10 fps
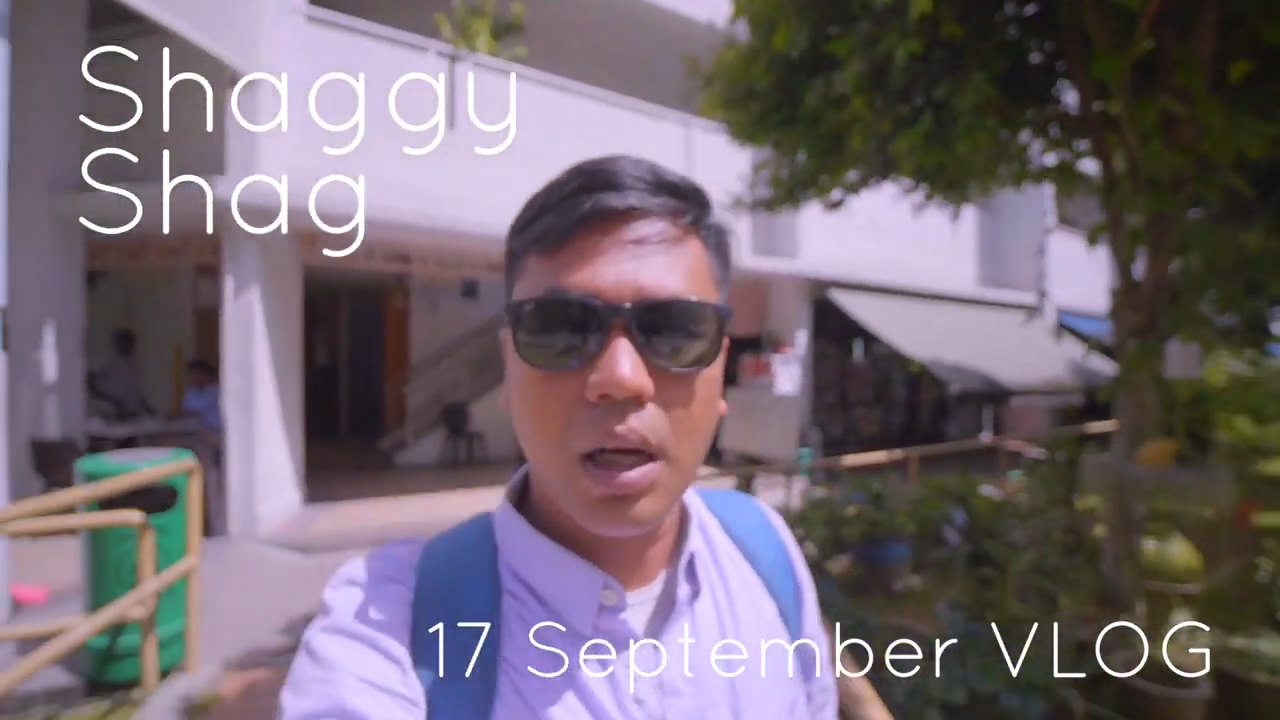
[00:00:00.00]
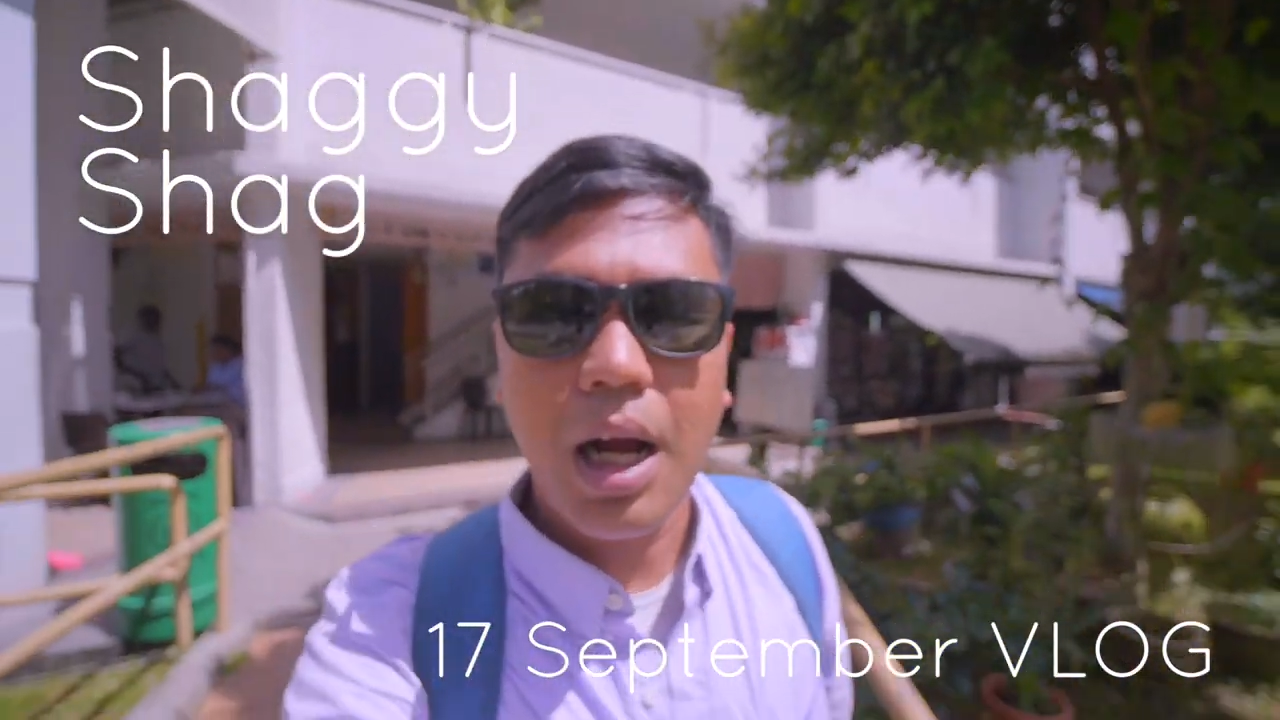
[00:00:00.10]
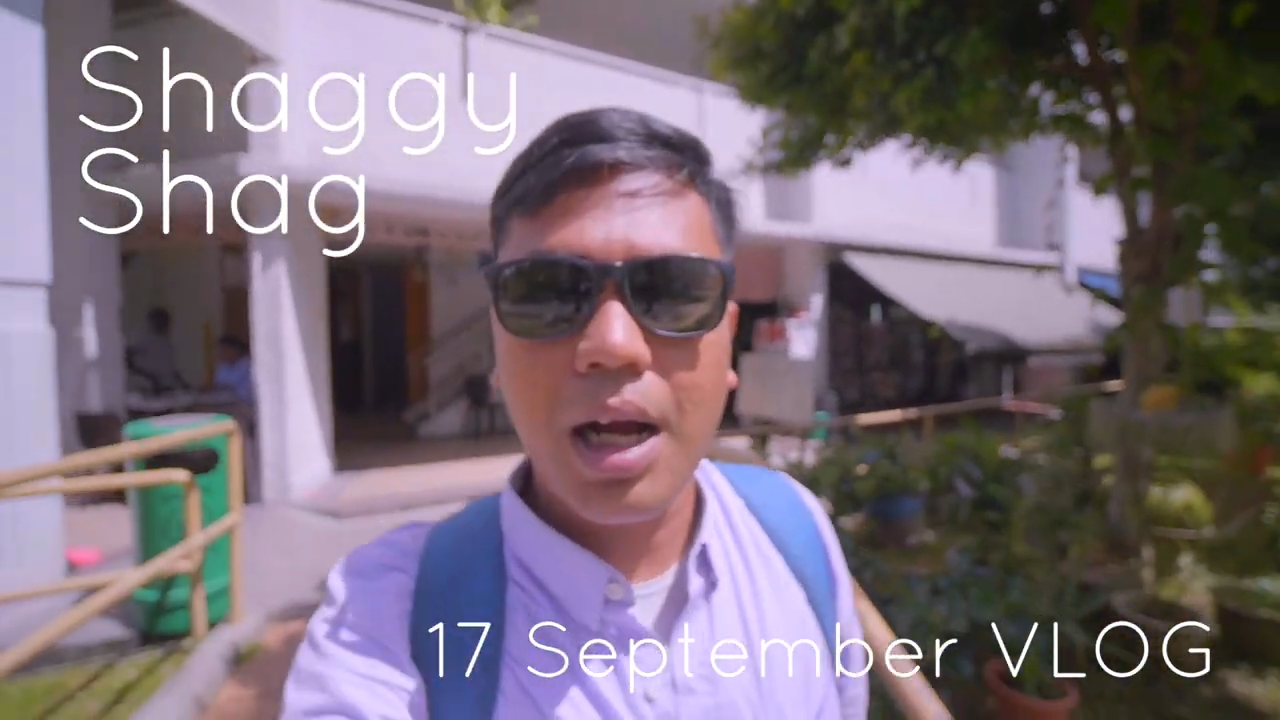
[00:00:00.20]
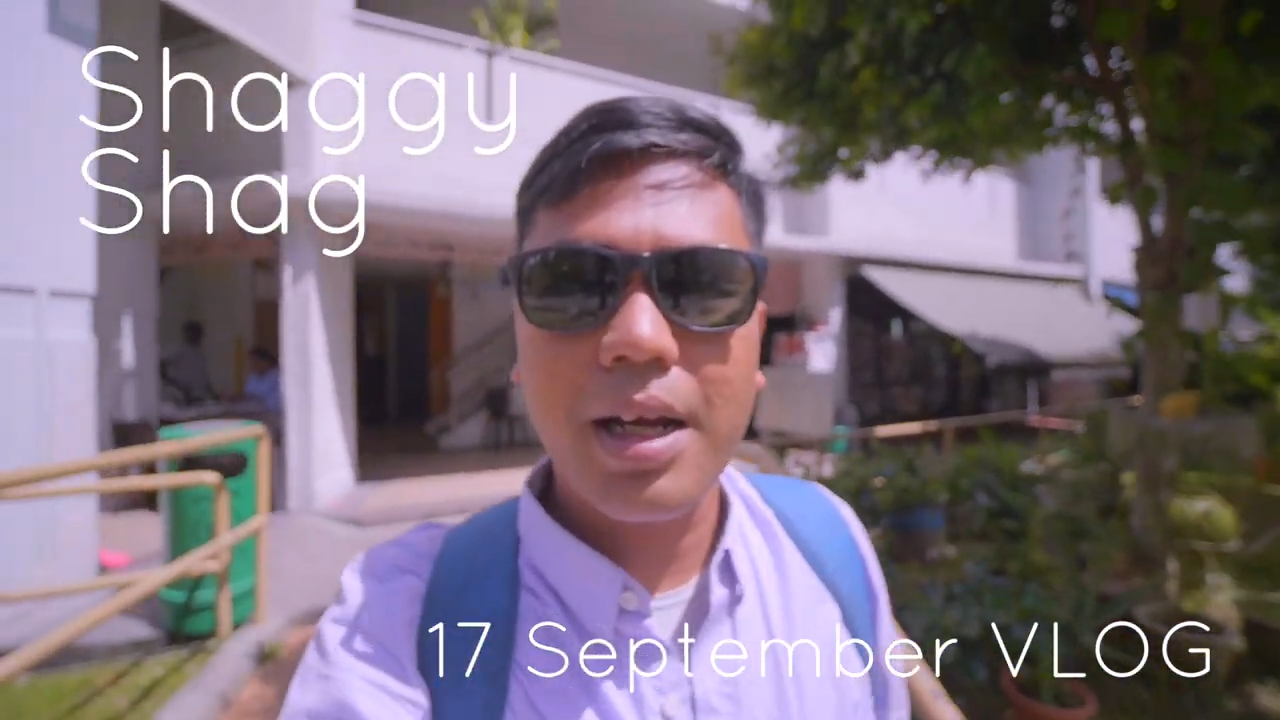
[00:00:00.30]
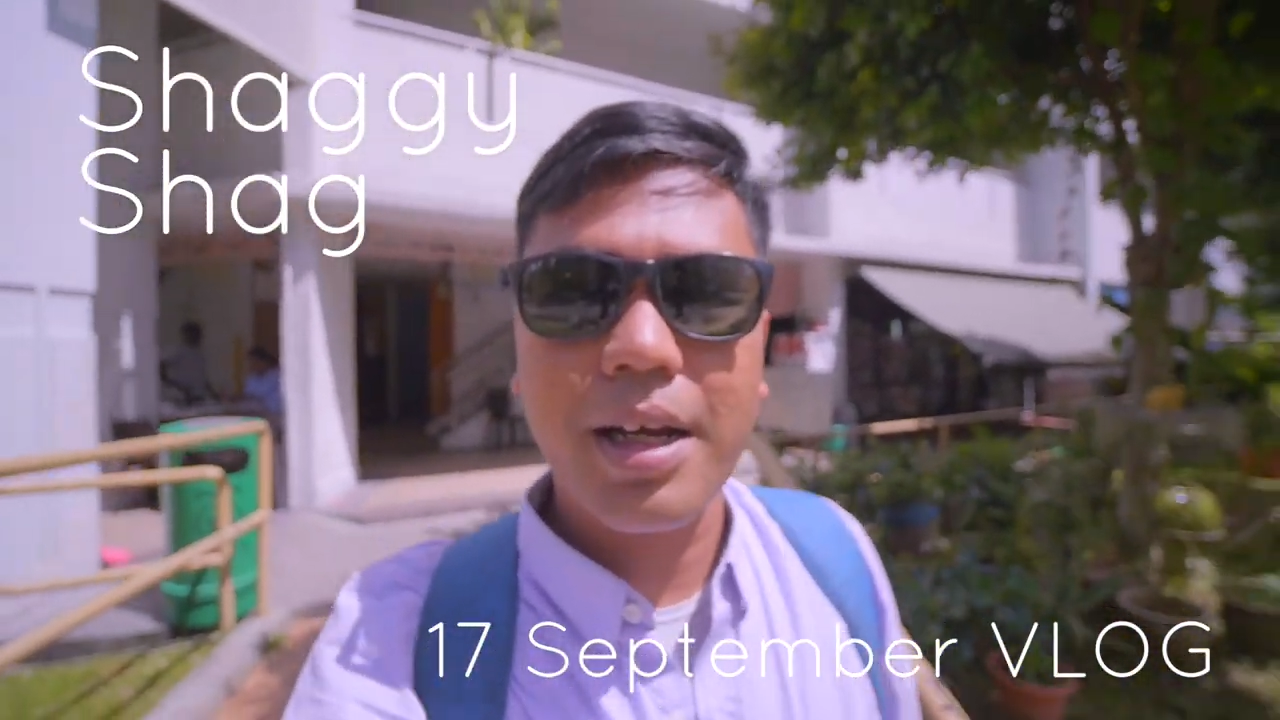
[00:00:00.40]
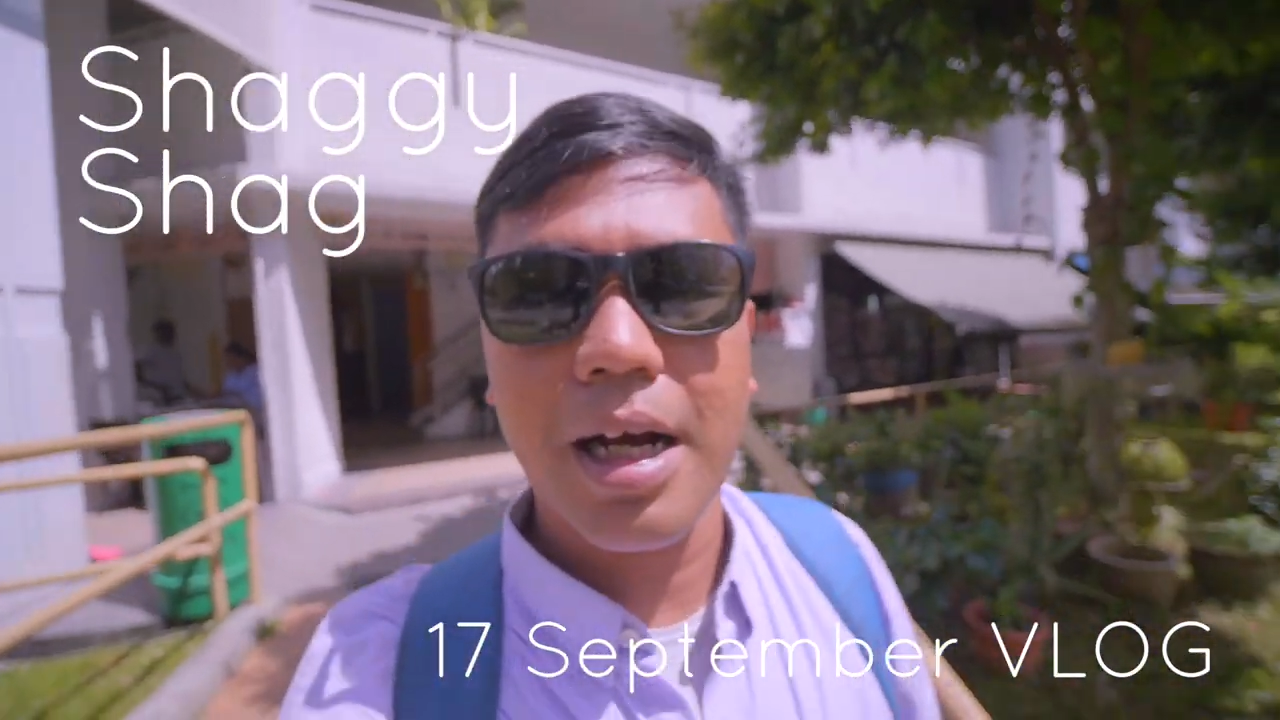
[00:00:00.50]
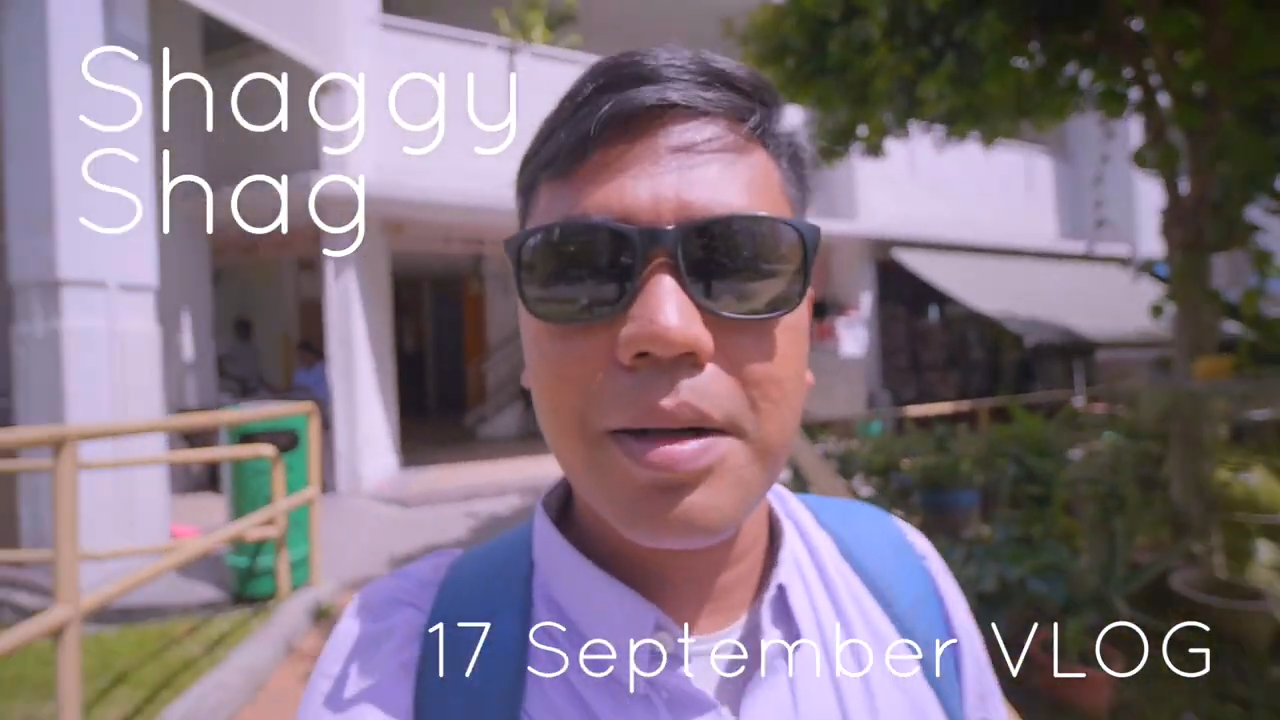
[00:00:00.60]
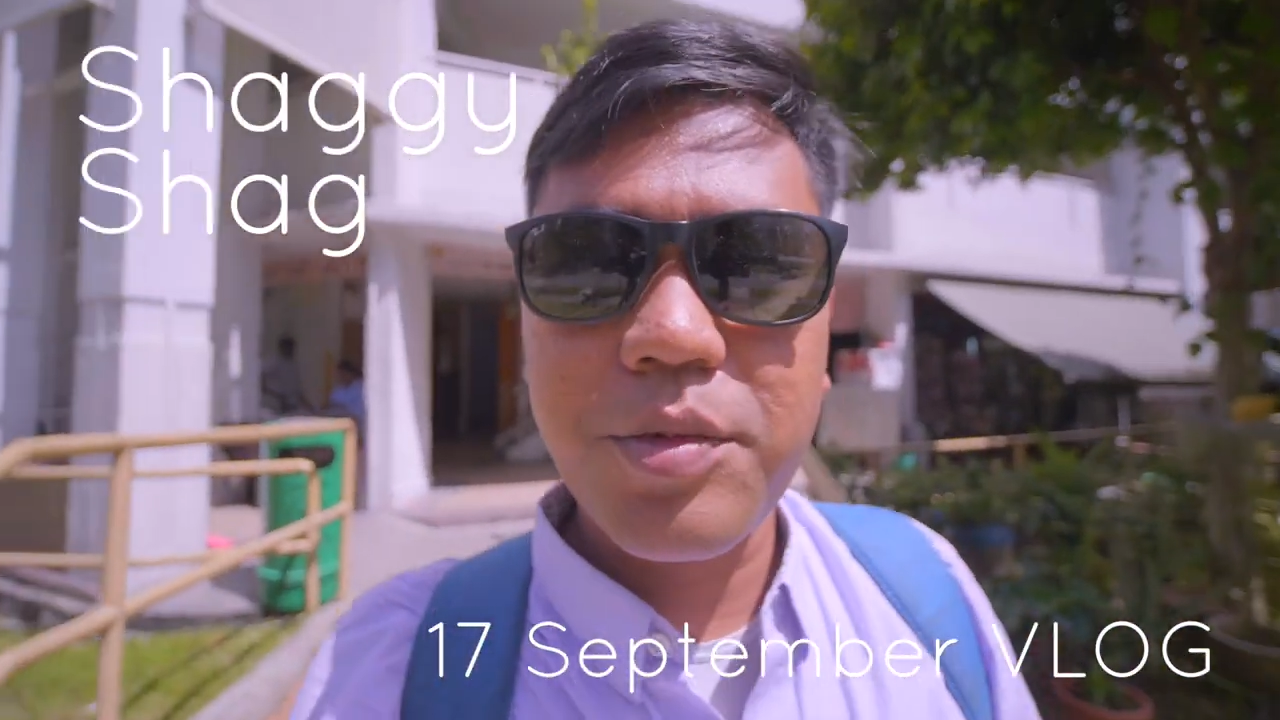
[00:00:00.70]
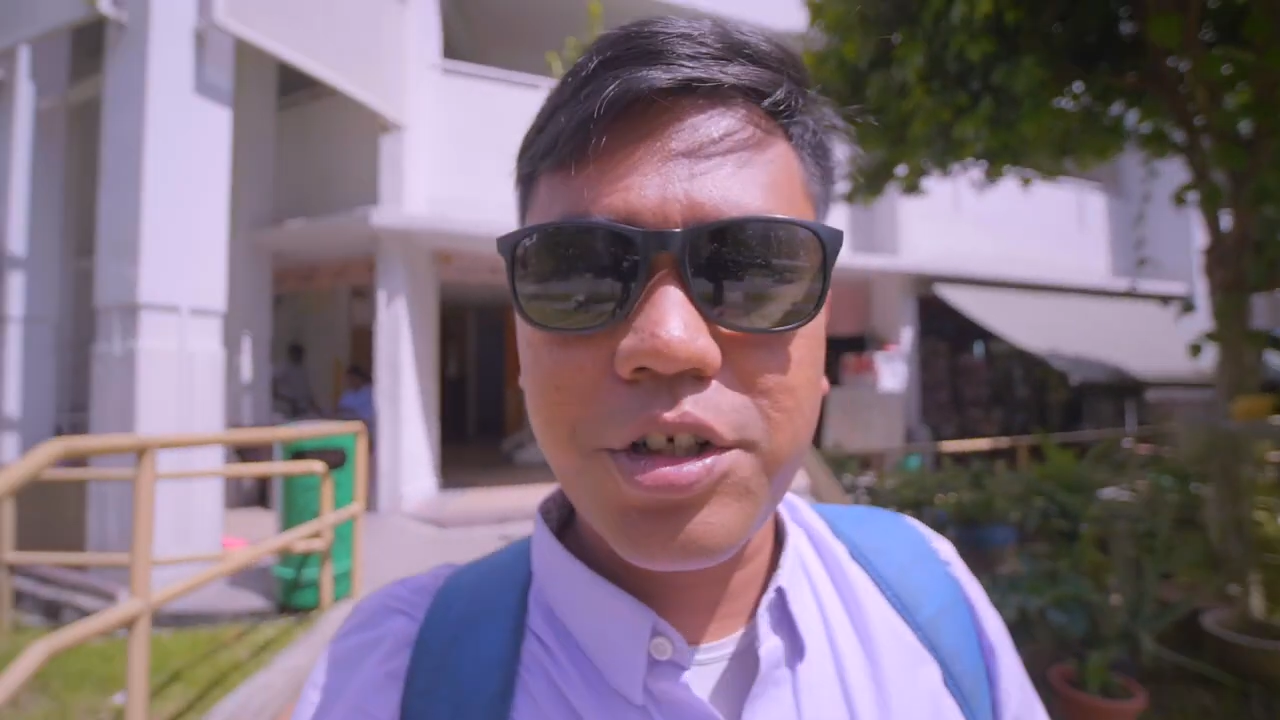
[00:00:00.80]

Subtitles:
Hi, I'm